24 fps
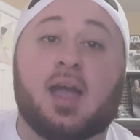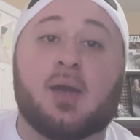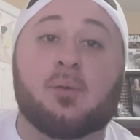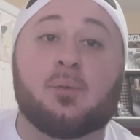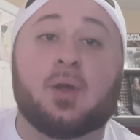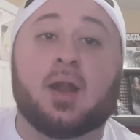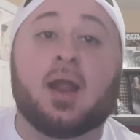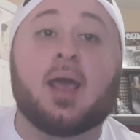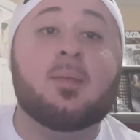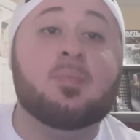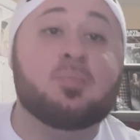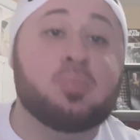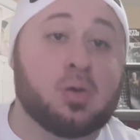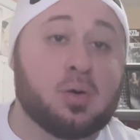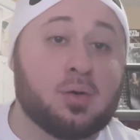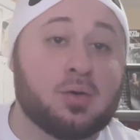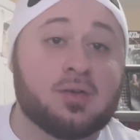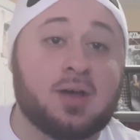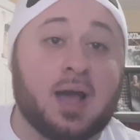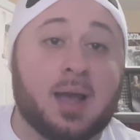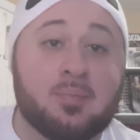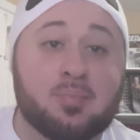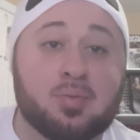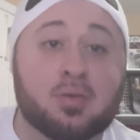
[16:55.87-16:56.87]
when I
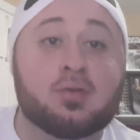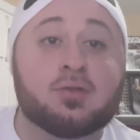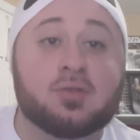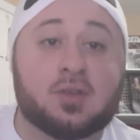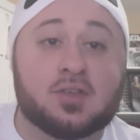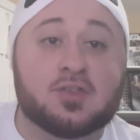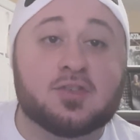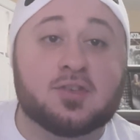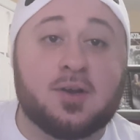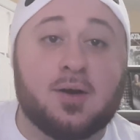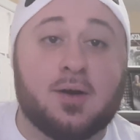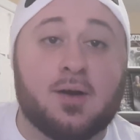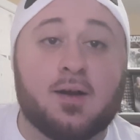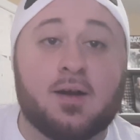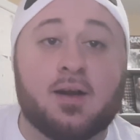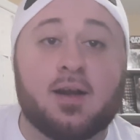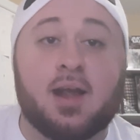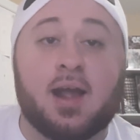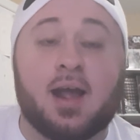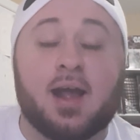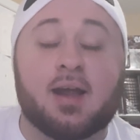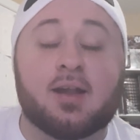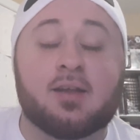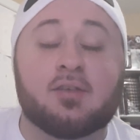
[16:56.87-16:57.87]
pulled this card
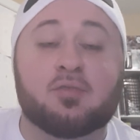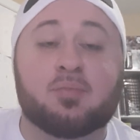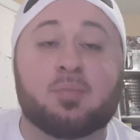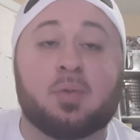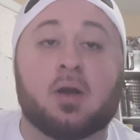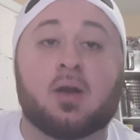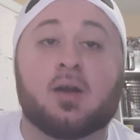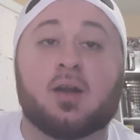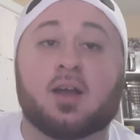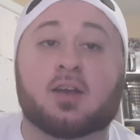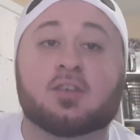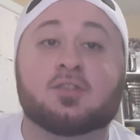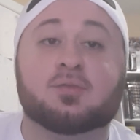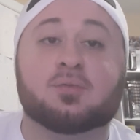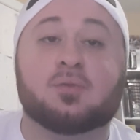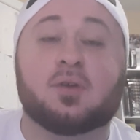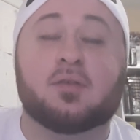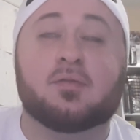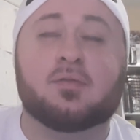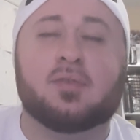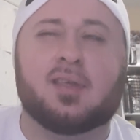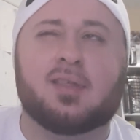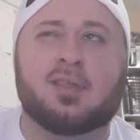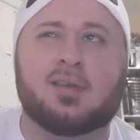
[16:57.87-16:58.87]
out of Paradox
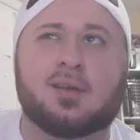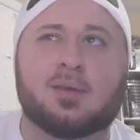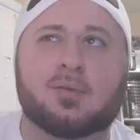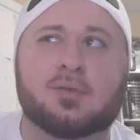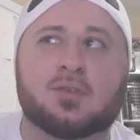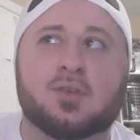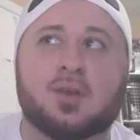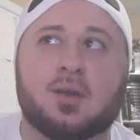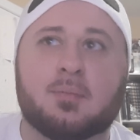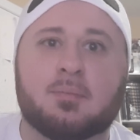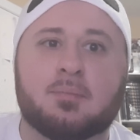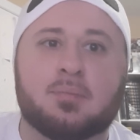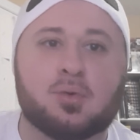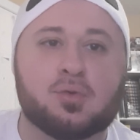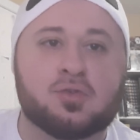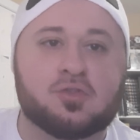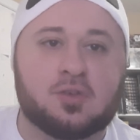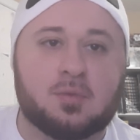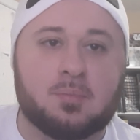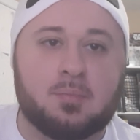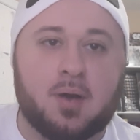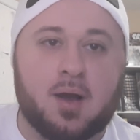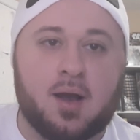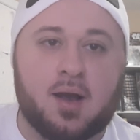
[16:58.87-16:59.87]
Rift, I think it was a
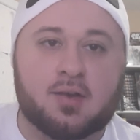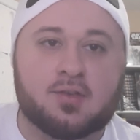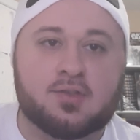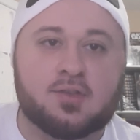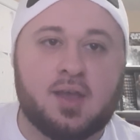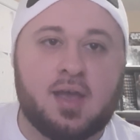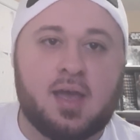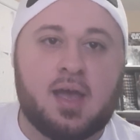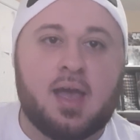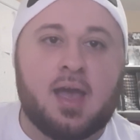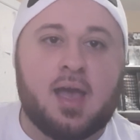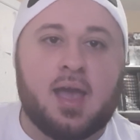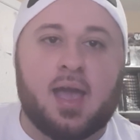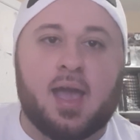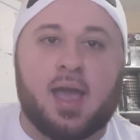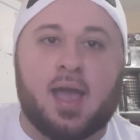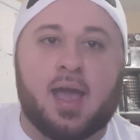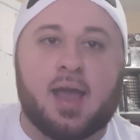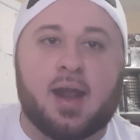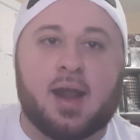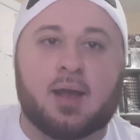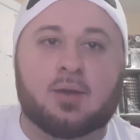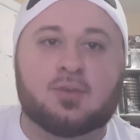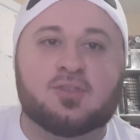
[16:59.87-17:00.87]
booster box,
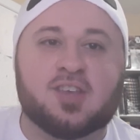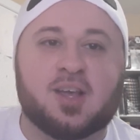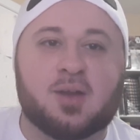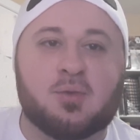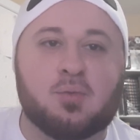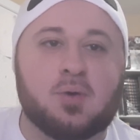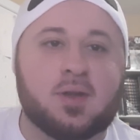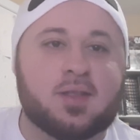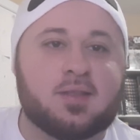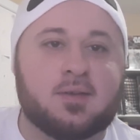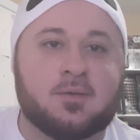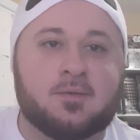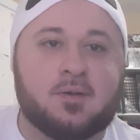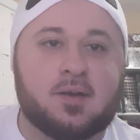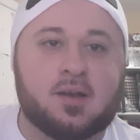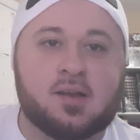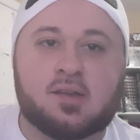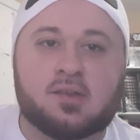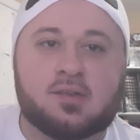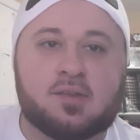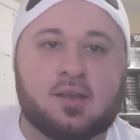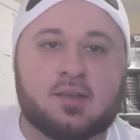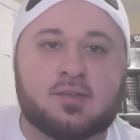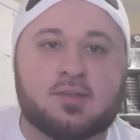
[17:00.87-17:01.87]
and I was like, what the fuck
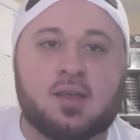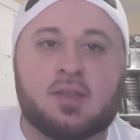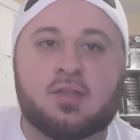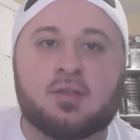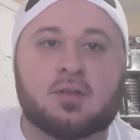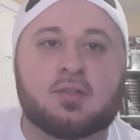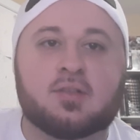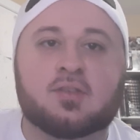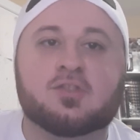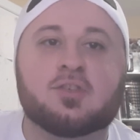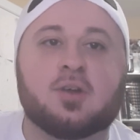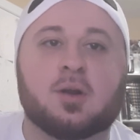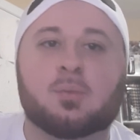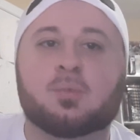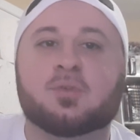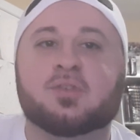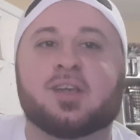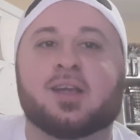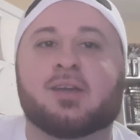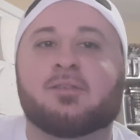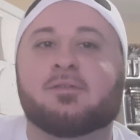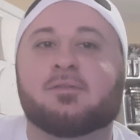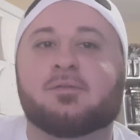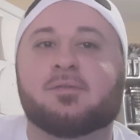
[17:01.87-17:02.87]
is this? I thought this card was
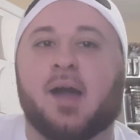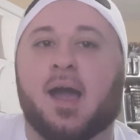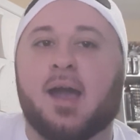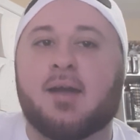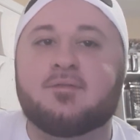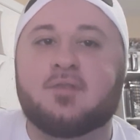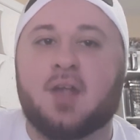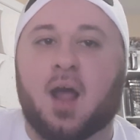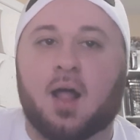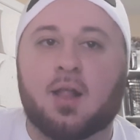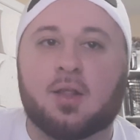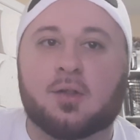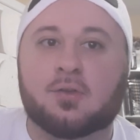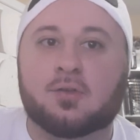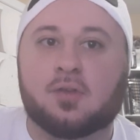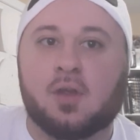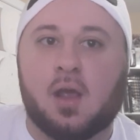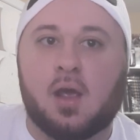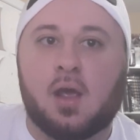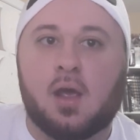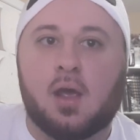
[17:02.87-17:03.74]
like $5.